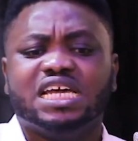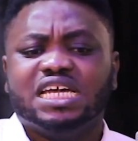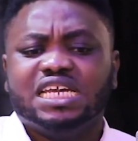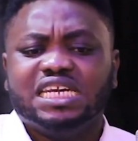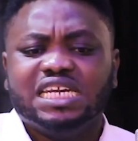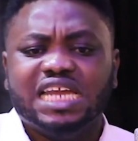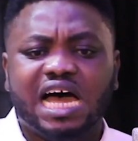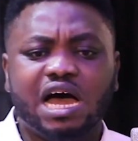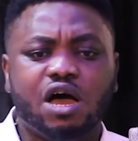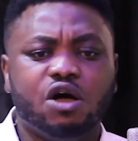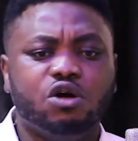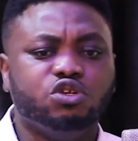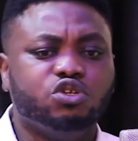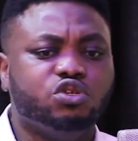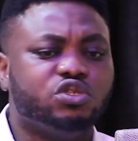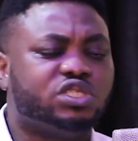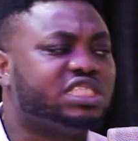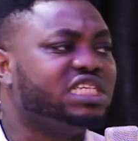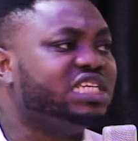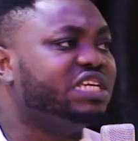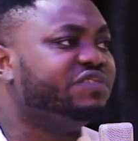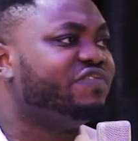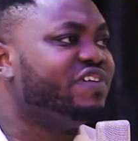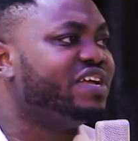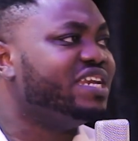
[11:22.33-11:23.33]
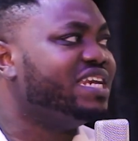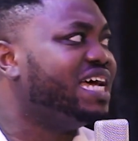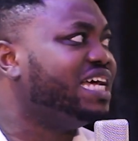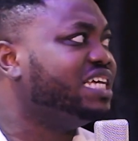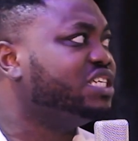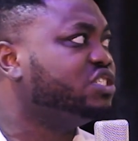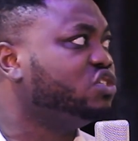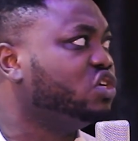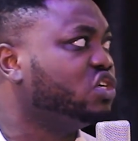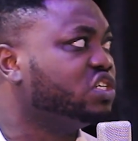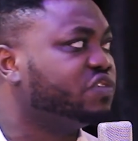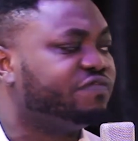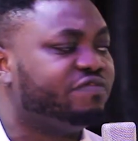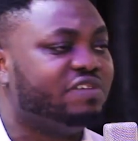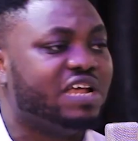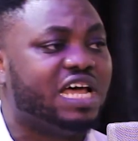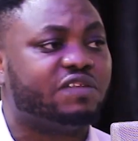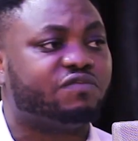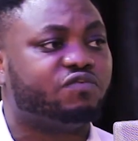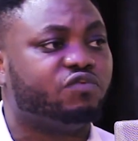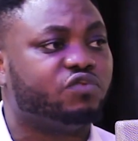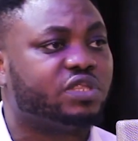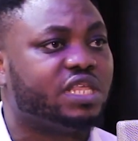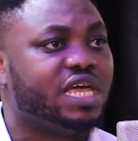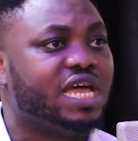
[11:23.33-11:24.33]
Now you see defenders just
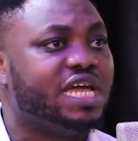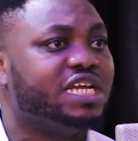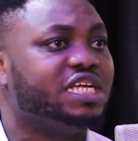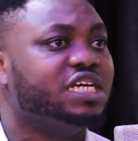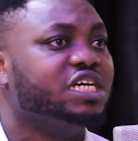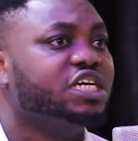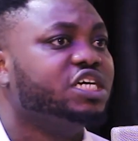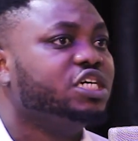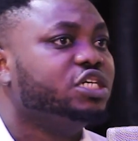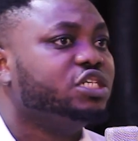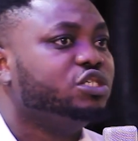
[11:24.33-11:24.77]
flat-footed.